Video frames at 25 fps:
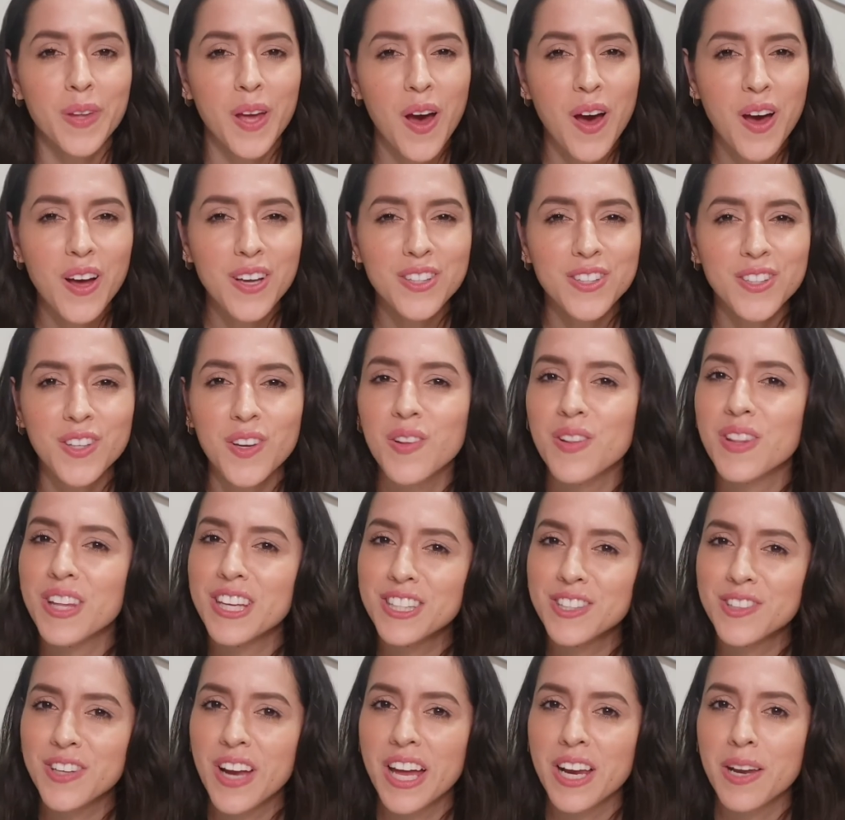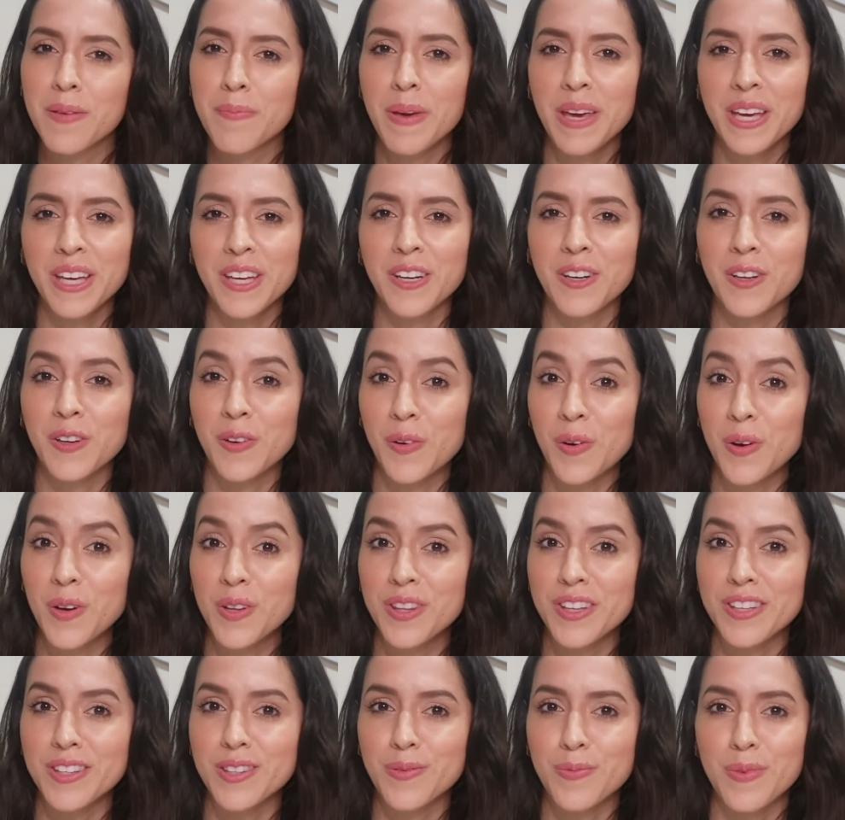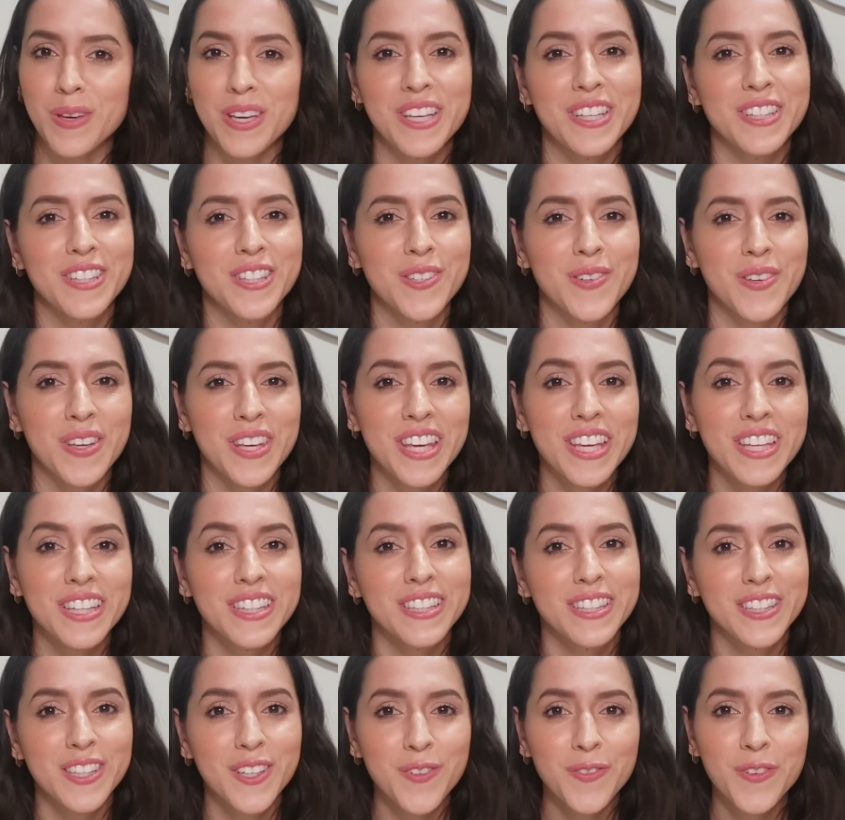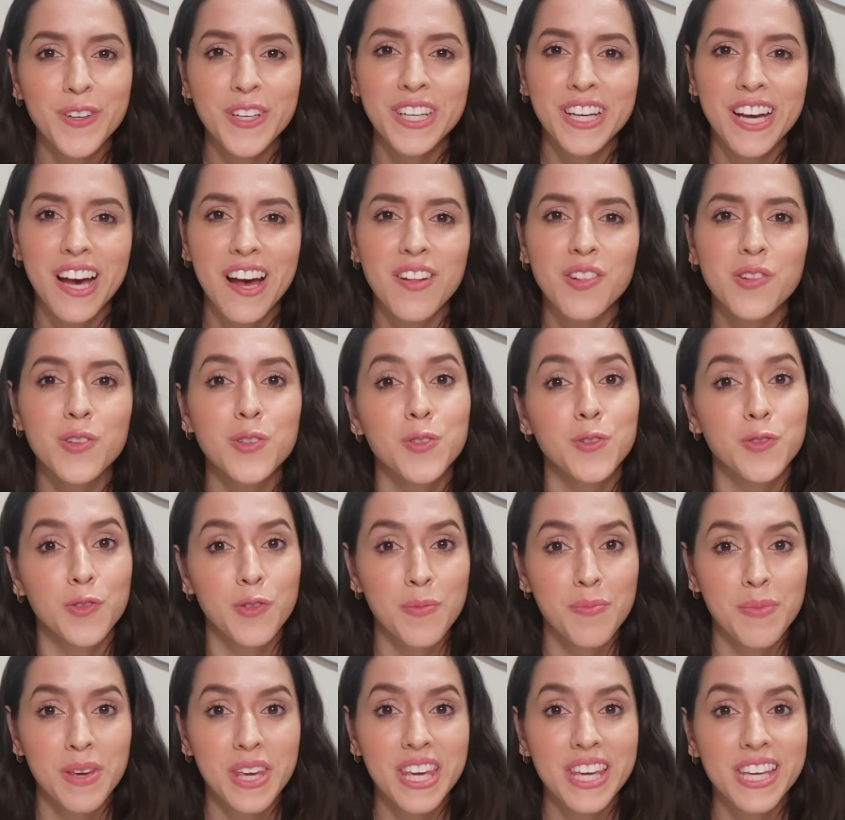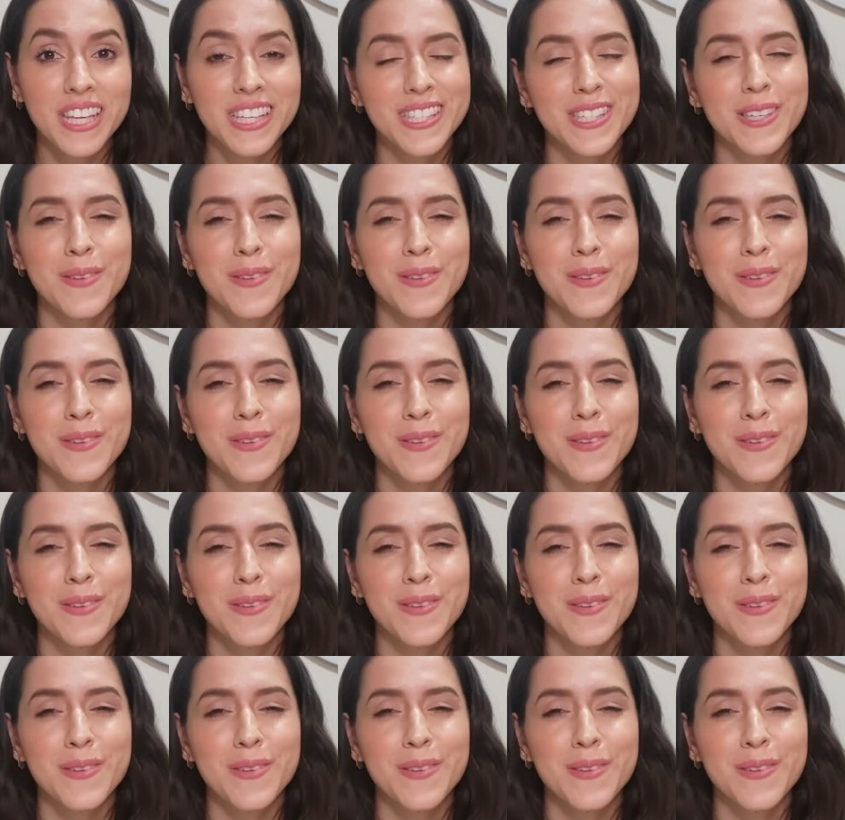Also, let's try to make it a goal this week to eat different colors from each